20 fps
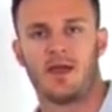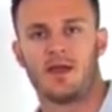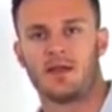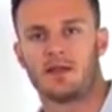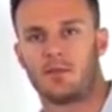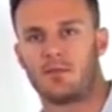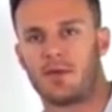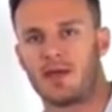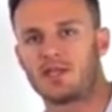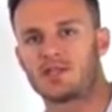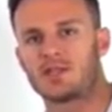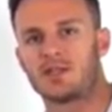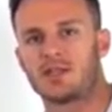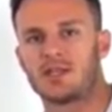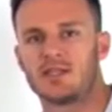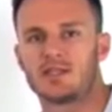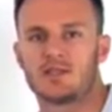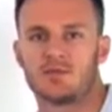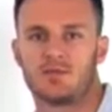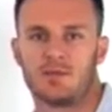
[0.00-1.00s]
The patient
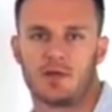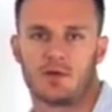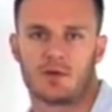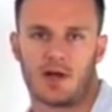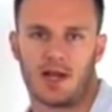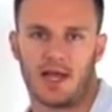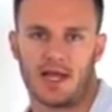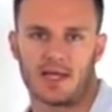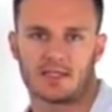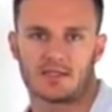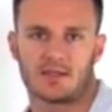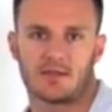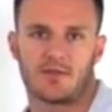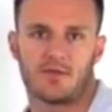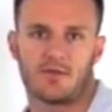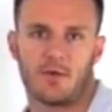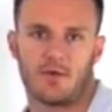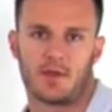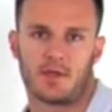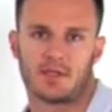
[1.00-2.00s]
needs to be relaxed
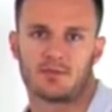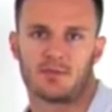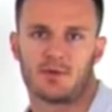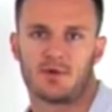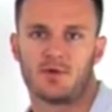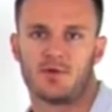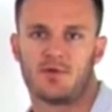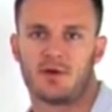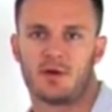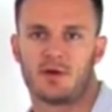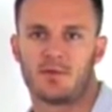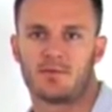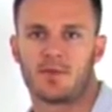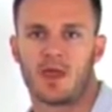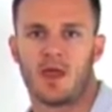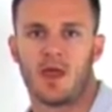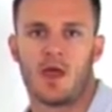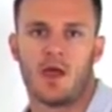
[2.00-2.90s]
for this maneuver,